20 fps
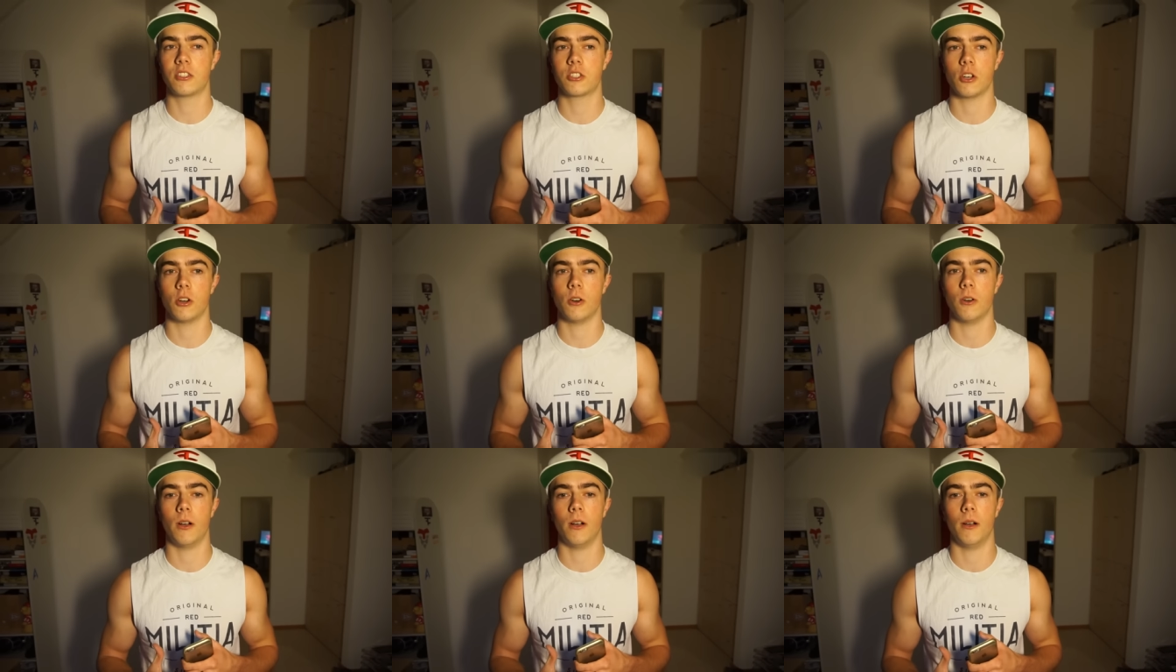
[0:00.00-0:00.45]

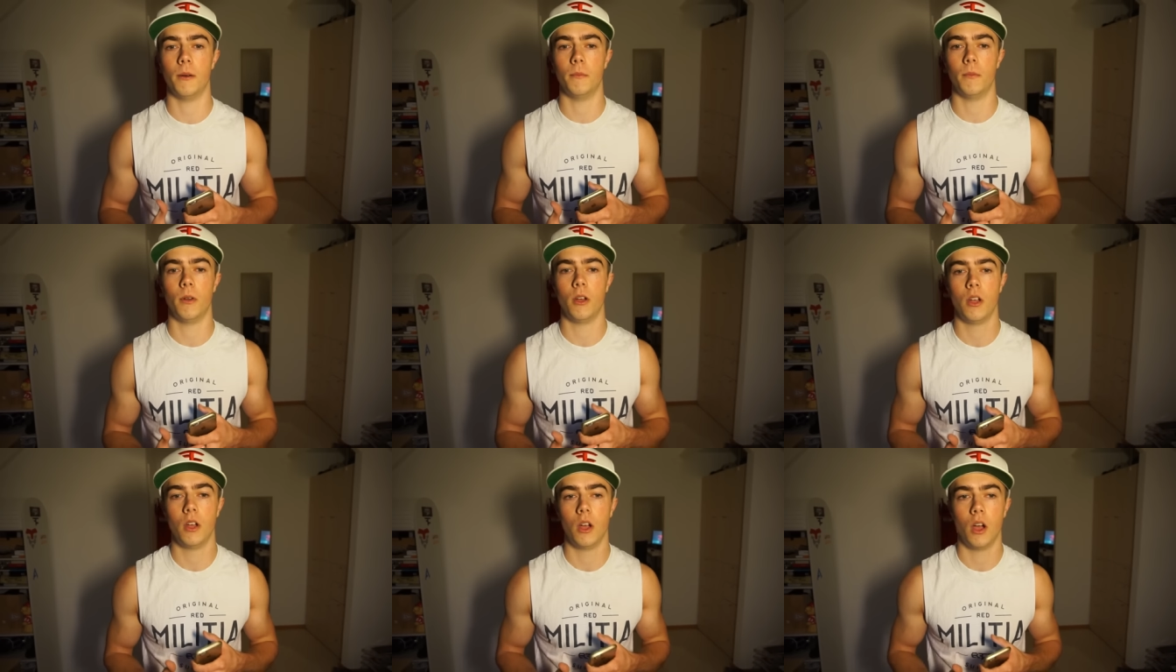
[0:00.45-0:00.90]
So
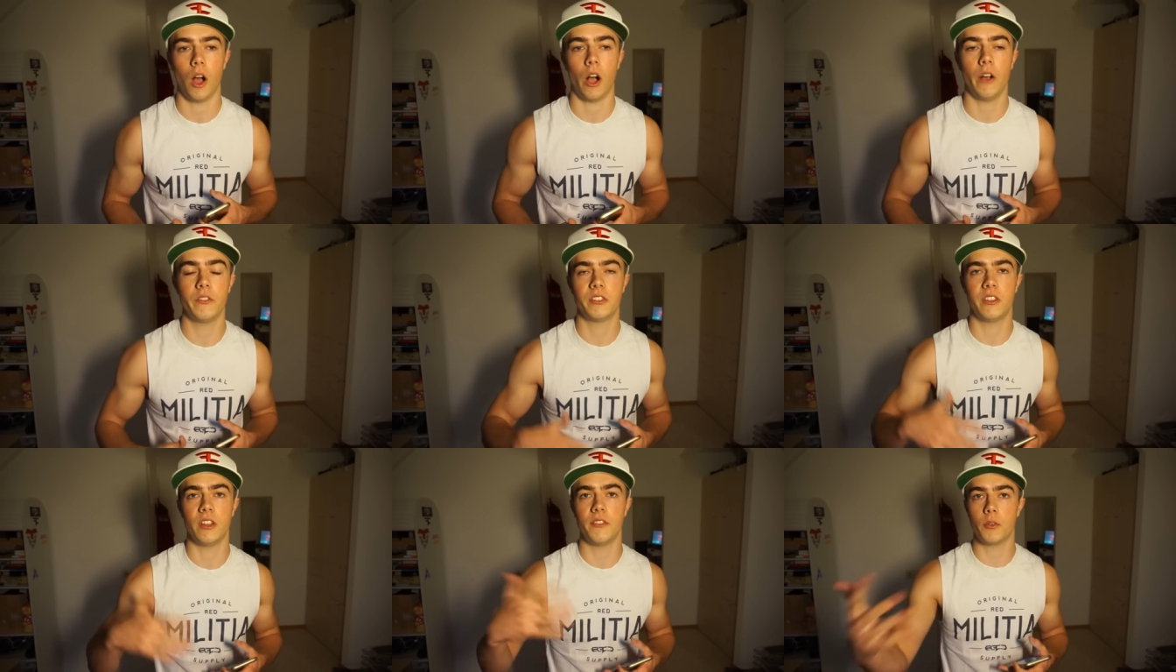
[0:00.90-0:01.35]
um,
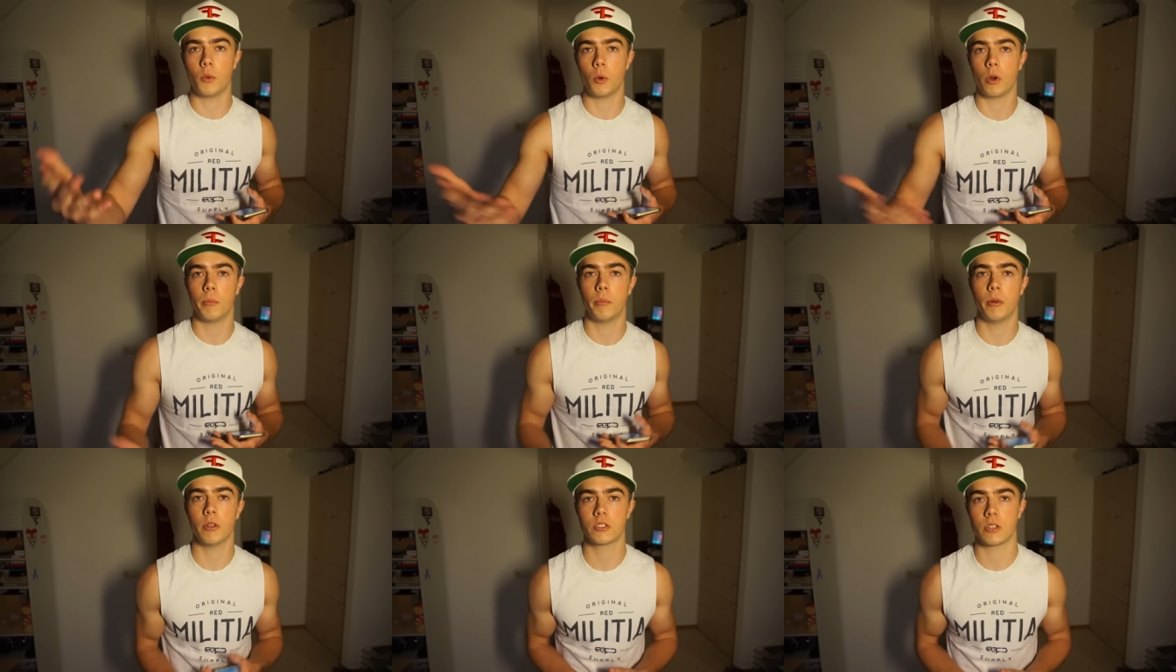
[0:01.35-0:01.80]
obviously if you
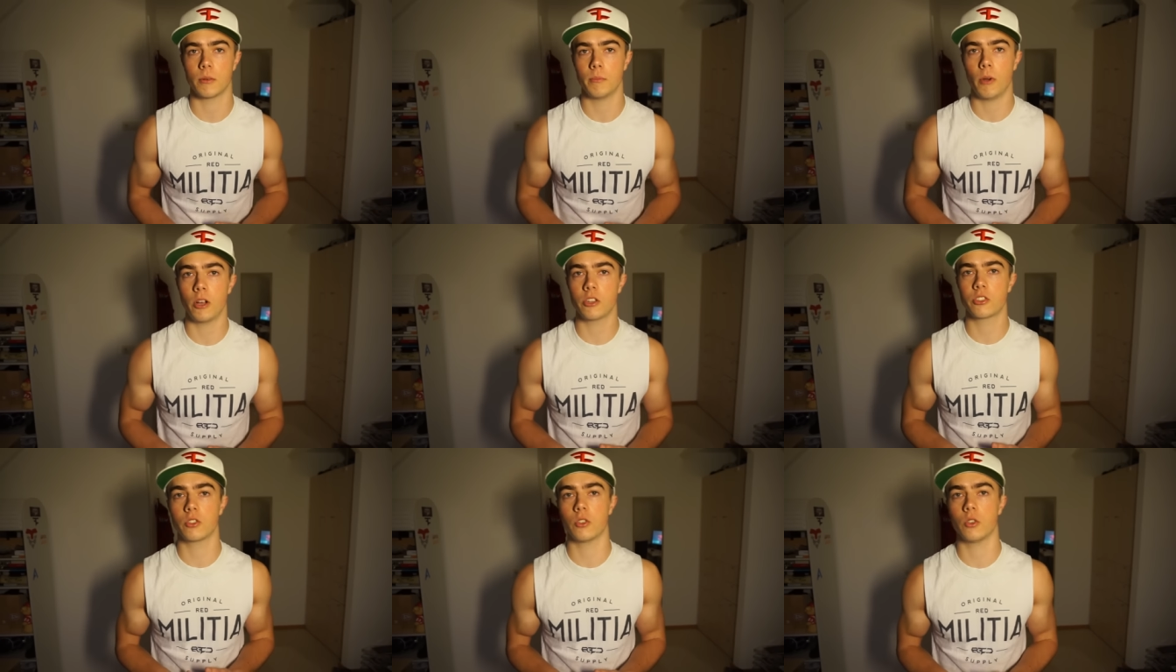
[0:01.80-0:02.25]
want to build some
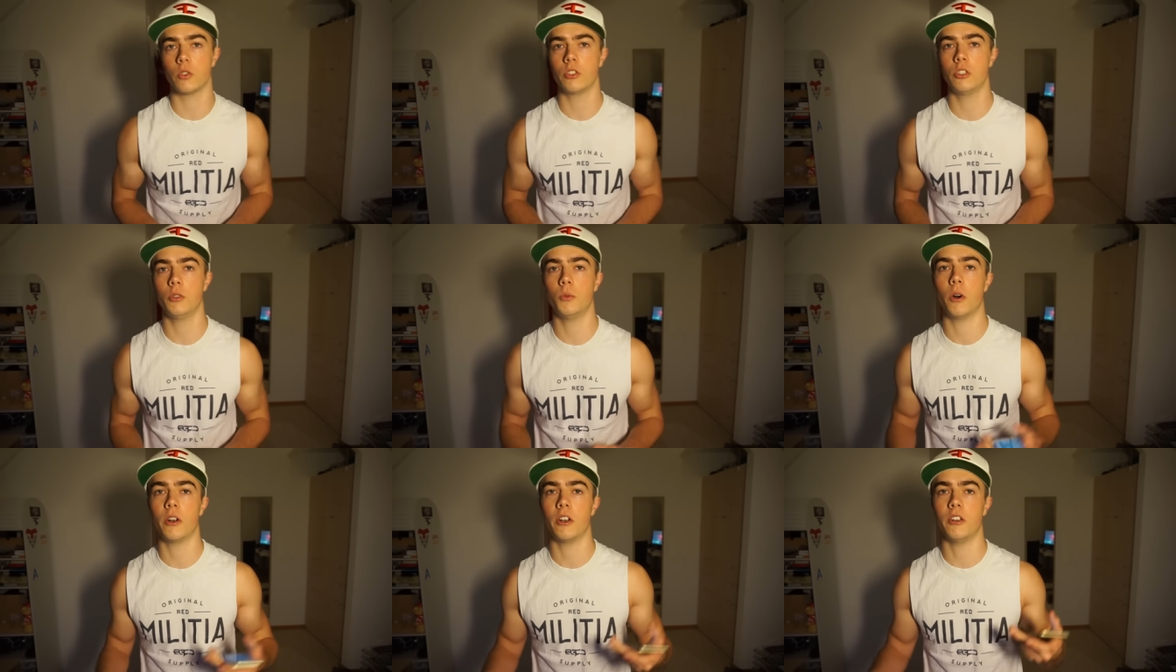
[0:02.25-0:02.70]
muscle,
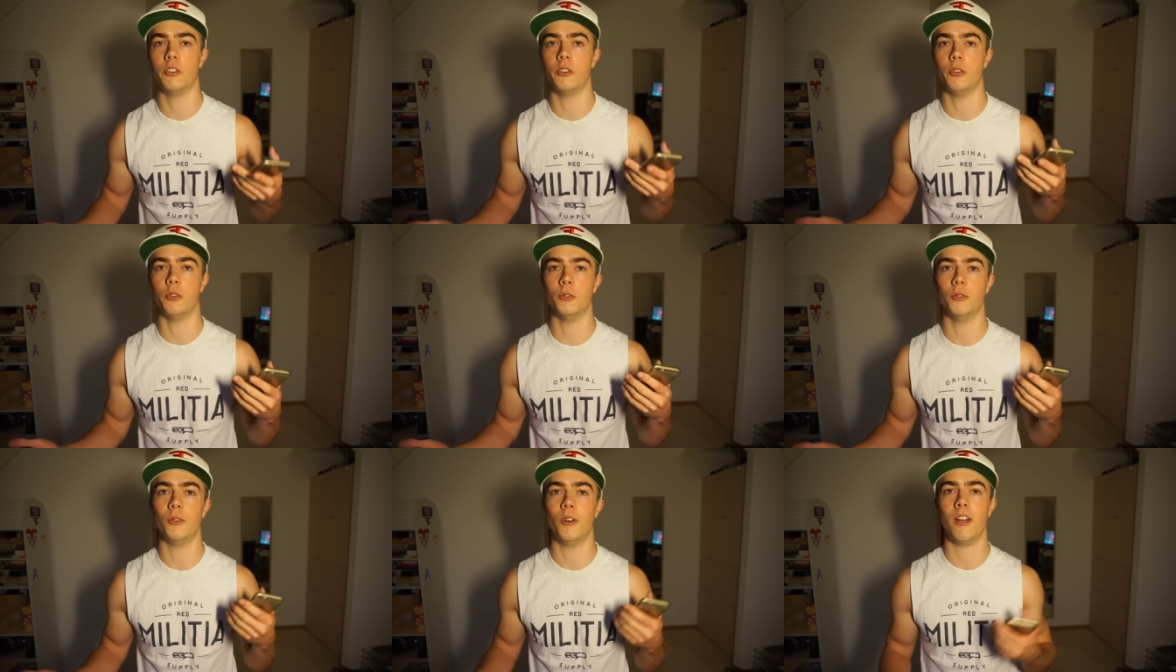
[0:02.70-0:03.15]
you want to
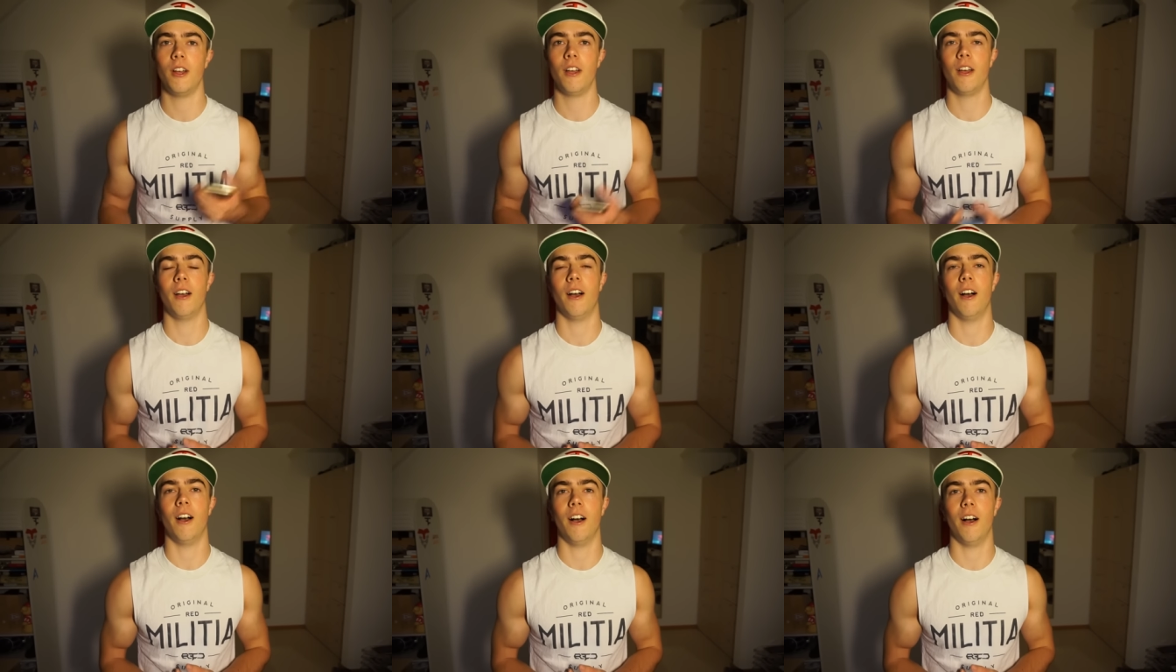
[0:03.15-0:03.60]
do
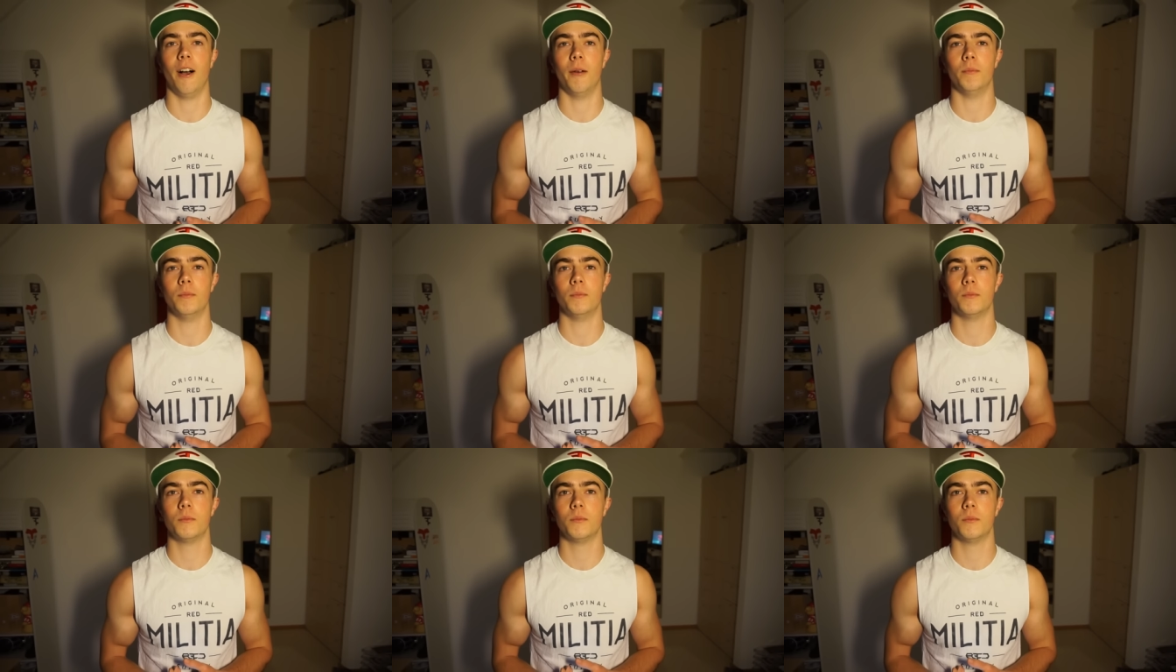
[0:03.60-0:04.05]

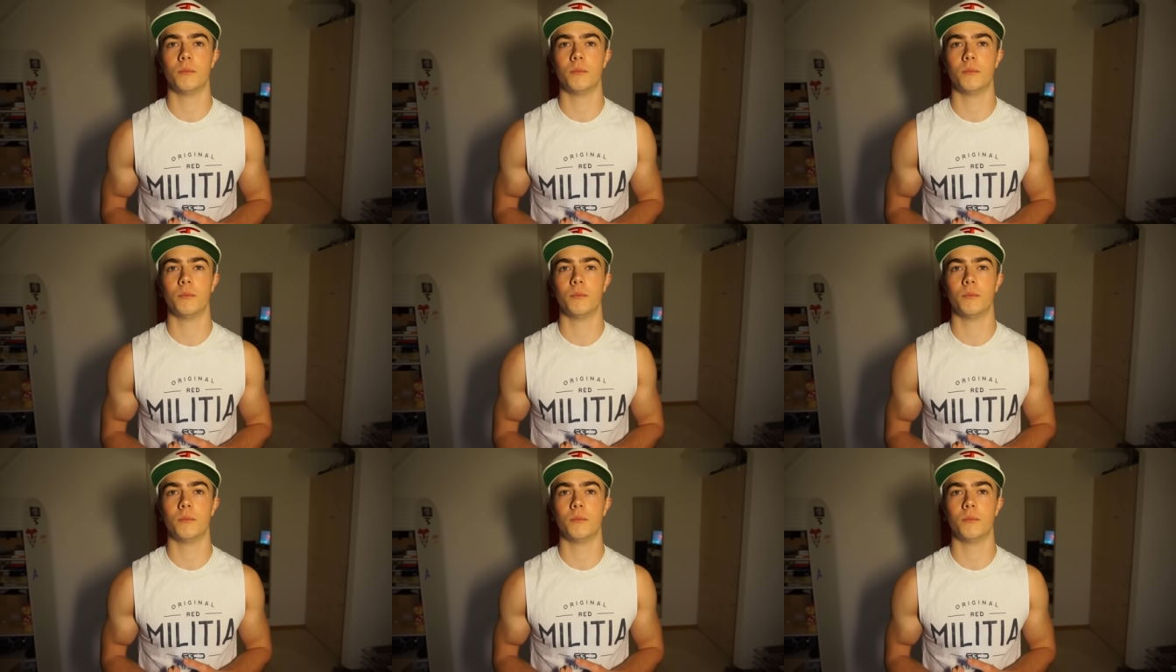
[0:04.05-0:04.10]
um,